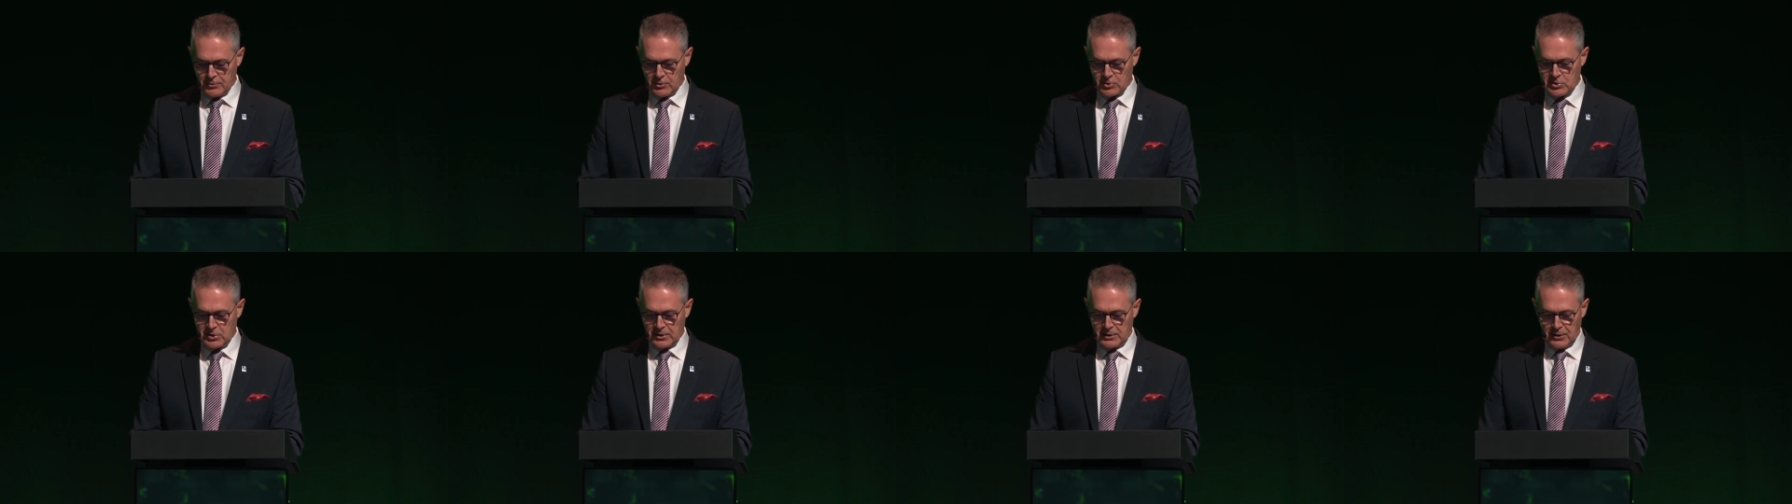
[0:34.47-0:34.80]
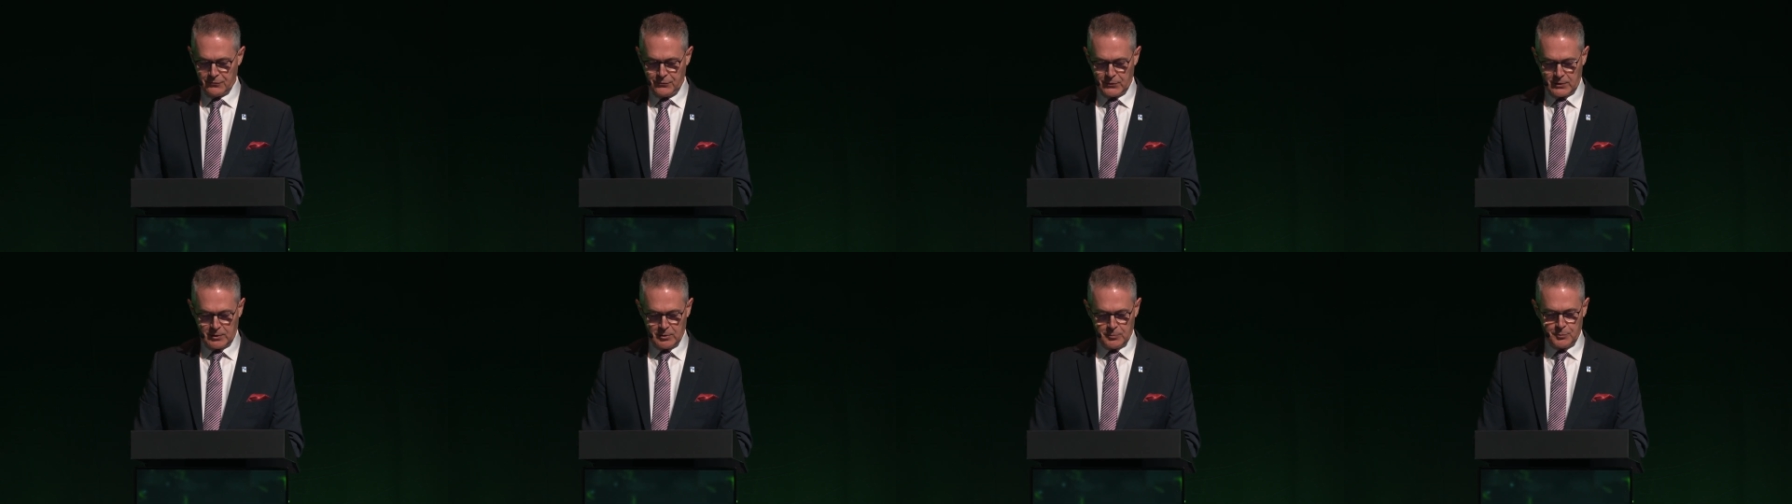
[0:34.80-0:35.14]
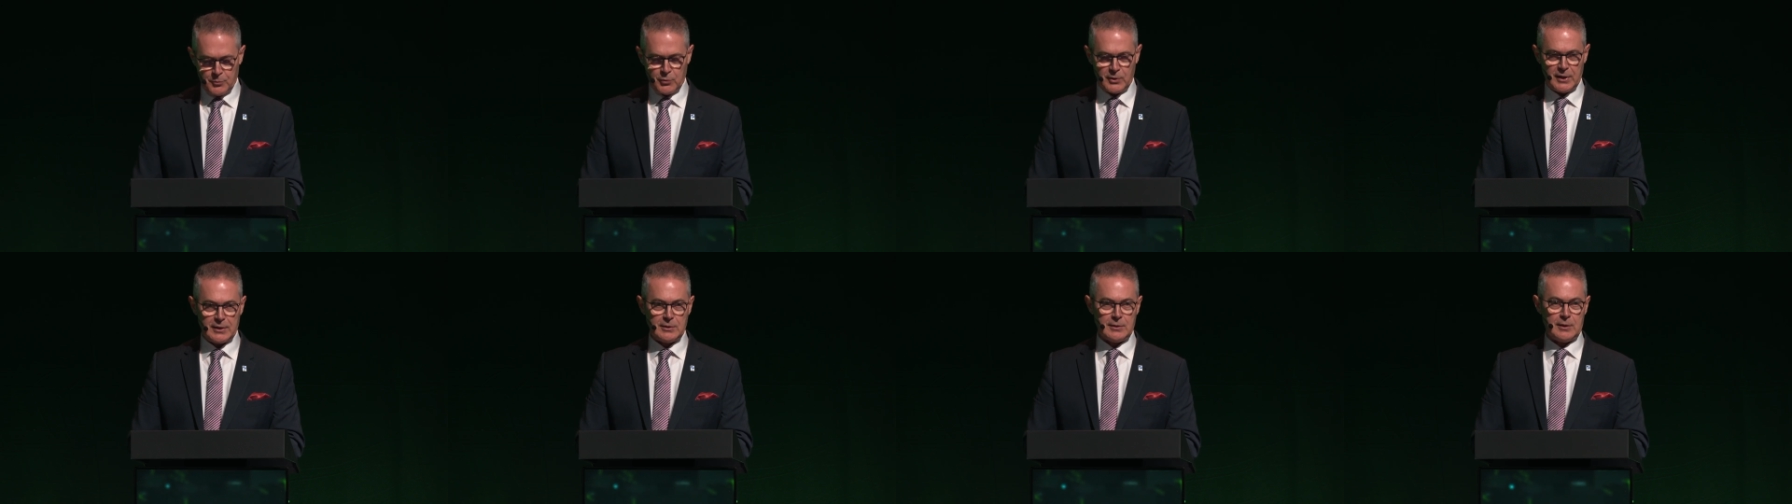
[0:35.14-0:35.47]
significant
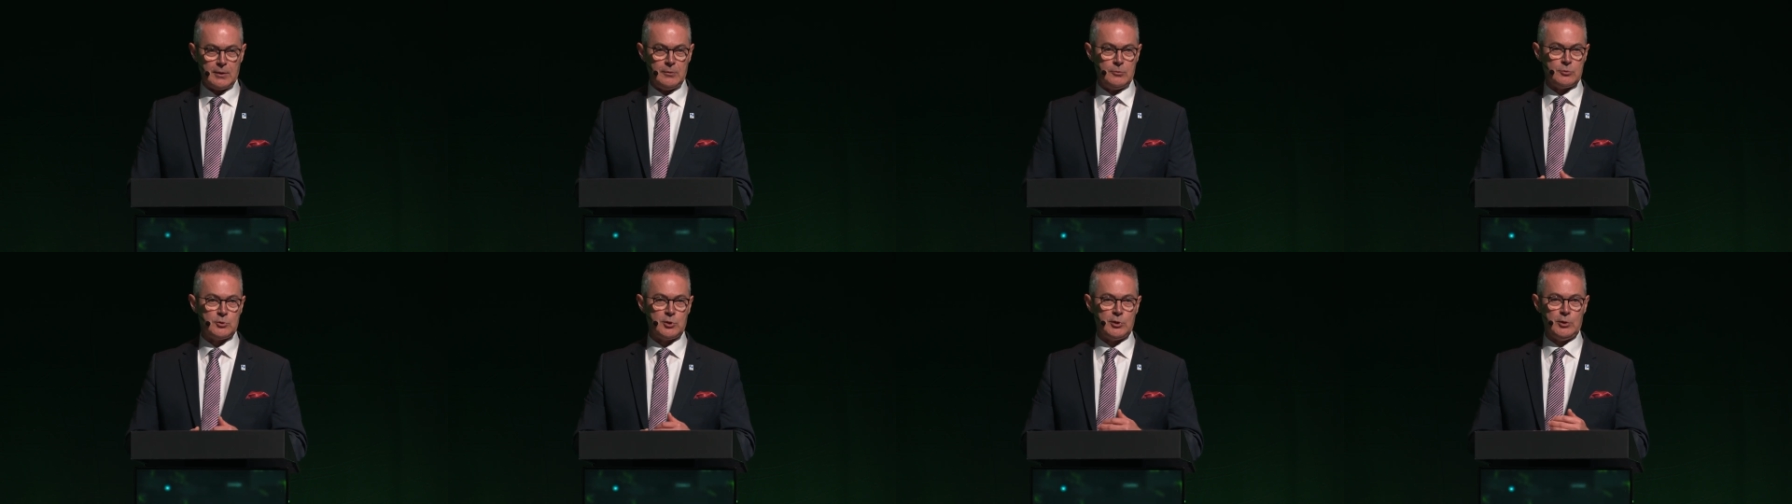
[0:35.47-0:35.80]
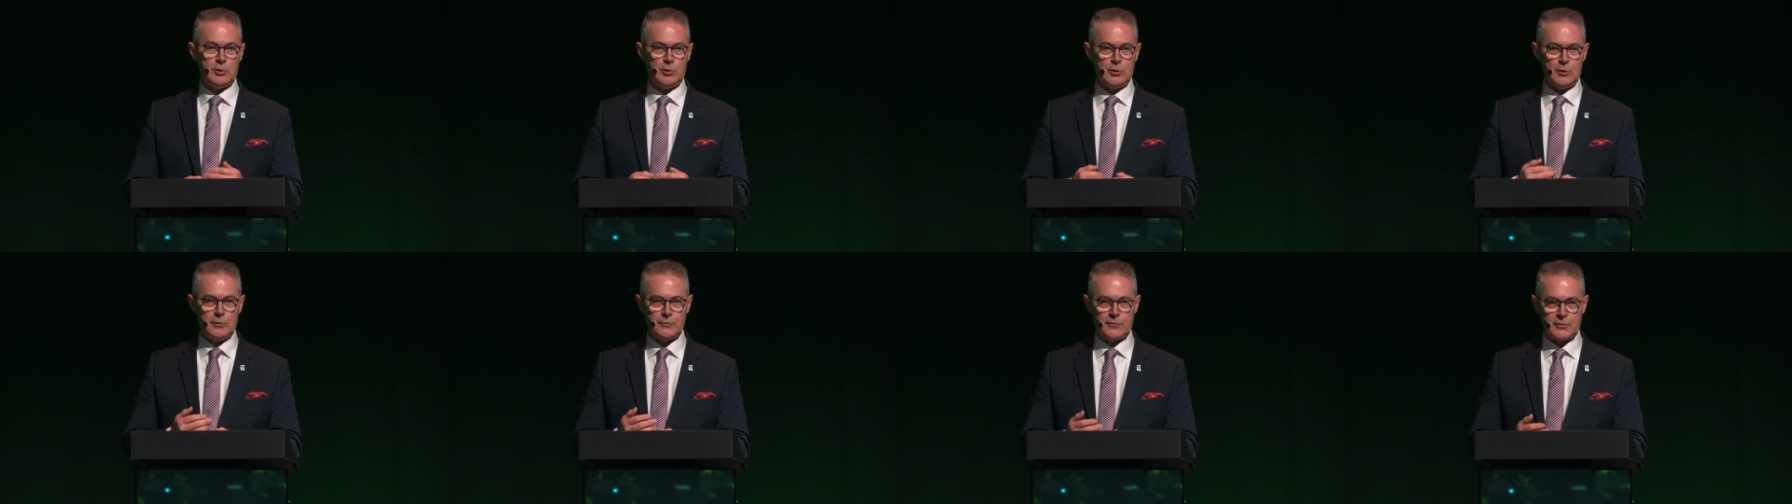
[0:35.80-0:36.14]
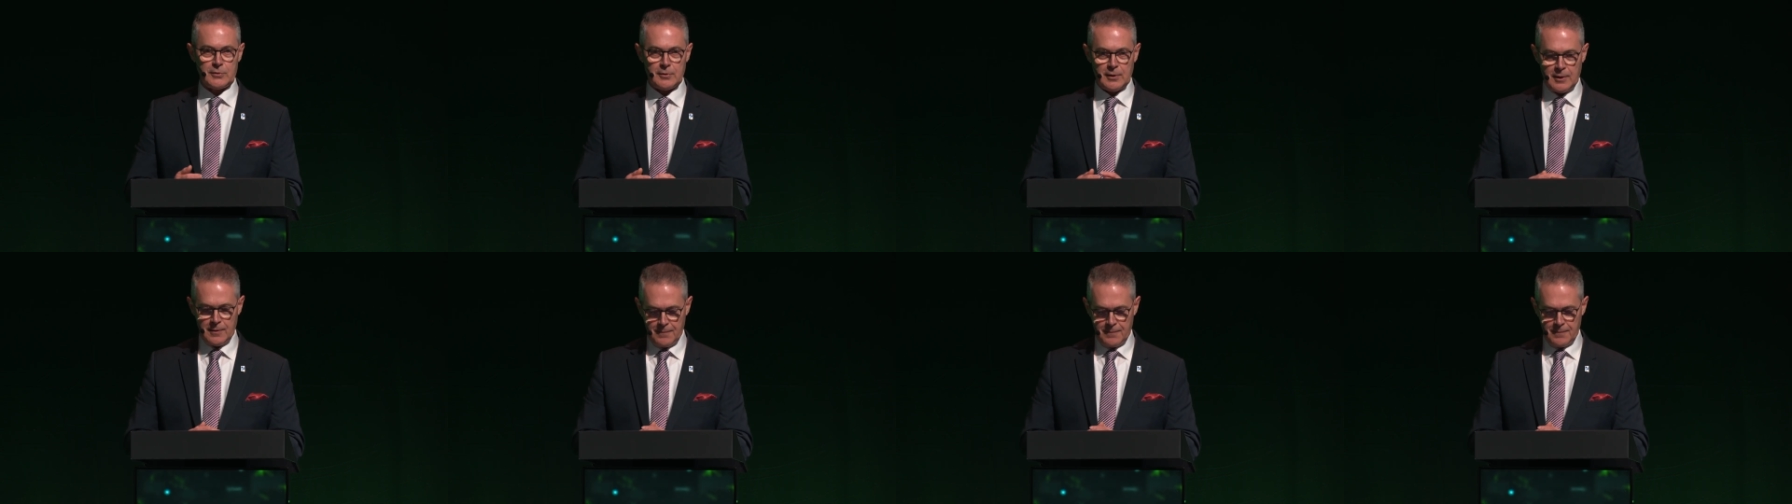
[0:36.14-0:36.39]
political turnover